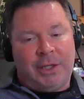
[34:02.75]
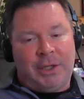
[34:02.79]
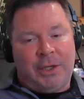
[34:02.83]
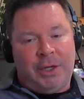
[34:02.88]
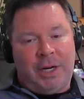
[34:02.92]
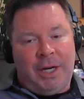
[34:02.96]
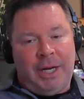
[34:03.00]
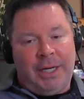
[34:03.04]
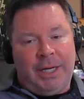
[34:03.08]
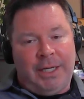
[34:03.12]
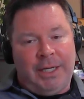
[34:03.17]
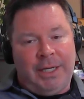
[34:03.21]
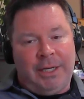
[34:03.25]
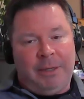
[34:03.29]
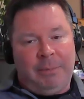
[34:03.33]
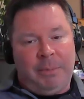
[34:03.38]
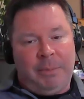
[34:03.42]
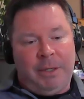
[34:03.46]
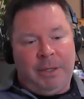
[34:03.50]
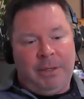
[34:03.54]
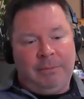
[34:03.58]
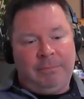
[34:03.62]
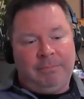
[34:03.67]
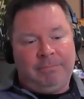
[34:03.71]
like a good idea to
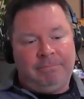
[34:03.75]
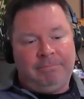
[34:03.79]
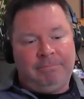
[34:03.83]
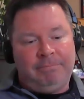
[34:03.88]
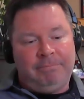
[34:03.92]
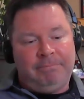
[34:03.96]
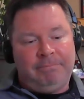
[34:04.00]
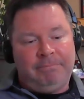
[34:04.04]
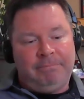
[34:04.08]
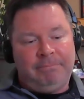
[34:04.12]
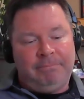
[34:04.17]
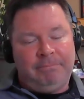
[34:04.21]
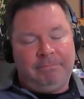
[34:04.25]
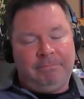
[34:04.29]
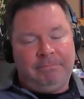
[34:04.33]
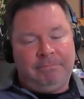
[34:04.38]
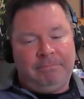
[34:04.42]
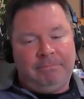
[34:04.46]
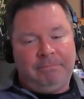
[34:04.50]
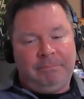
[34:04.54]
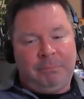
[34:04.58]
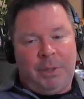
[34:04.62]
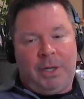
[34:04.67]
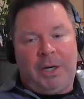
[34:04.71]
me.
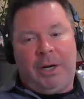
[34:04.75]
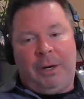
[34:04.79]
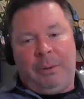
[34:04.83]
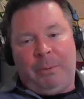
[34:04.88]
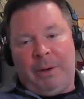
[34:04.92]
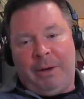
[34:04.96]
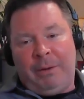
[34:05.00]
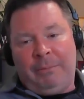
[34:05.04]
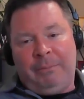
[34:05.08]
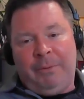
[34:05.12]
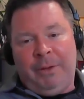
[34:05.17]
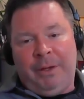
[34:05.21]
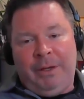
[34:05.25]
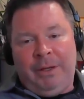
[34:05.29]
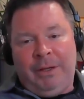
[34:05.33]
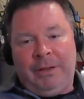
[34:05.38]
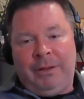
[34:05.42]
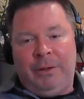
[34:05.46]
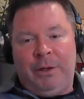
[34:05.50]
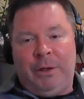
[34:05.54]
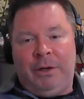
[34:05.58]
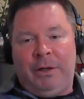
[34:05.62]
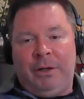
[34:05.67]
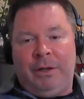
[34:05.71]
But anyway,
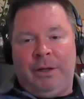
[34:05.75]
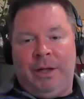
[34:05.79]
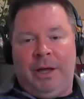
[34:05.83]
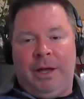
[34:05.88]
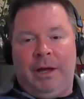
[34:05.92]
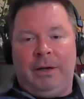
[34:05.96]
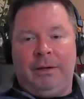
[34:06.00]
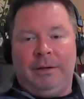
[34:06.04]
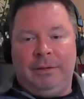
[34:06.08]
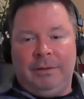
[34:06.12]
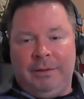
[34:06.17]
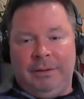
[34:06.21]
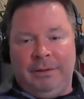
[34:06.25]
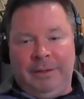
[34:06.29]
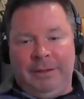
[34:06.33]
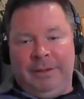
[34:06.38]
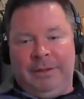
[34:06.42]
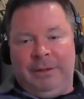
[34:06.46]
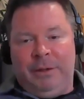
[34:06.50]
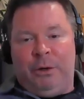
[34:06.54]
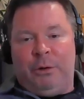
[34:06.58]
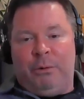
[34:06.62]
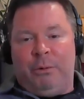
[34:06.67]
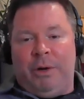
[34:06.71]
little uh,
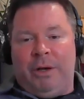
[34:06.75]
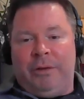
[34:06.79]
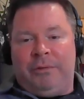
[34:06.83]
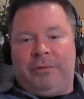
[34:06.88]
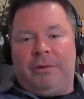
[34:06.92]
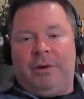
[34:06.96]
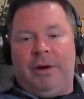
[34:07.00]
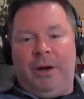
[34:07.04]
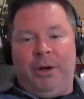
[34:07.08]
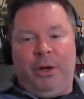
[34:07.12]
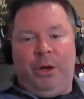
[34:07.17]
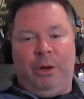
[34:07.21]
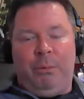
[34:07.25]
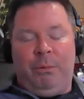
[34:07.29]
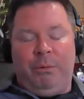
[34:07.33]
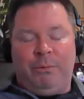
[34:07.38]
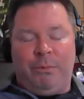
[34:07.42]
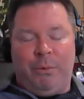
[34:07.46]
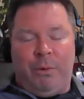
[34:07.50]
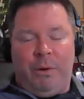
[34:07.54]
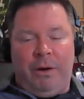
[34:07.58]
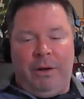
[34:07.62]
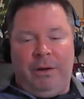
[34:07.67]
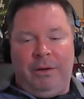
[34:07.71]
little restaurant number humor
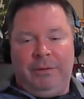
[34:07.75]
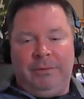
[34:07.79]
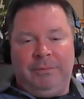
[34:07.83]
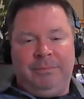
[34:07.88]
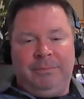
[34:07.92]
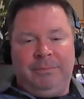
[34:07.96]
for you.